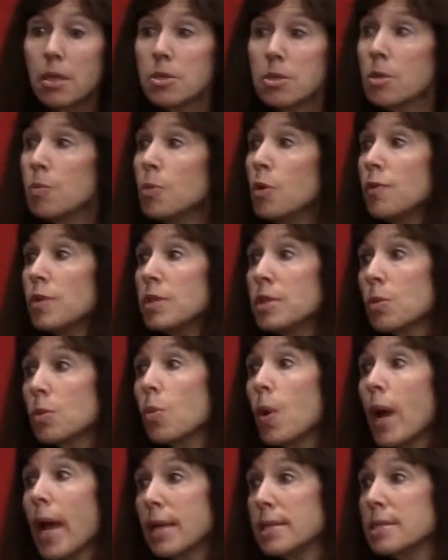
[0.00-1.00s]
to move us
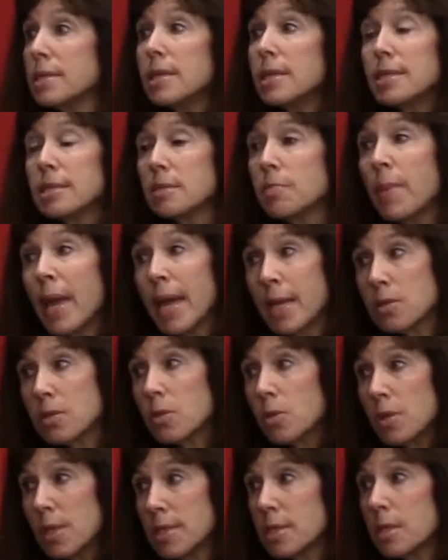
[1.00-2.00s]
away, to
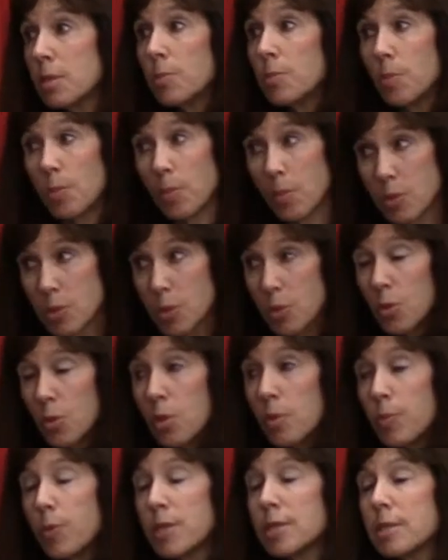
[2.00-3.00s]
dismantle this
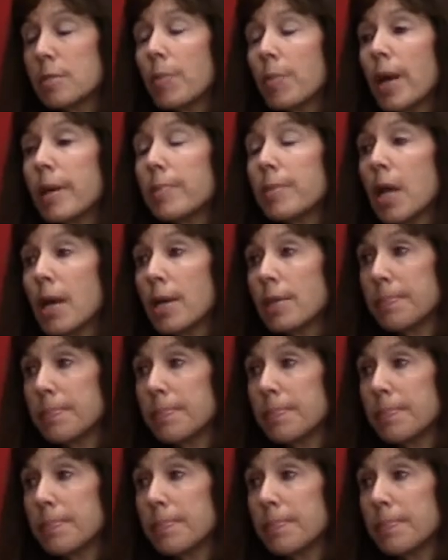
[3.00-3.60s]
school-to-prison pipeline.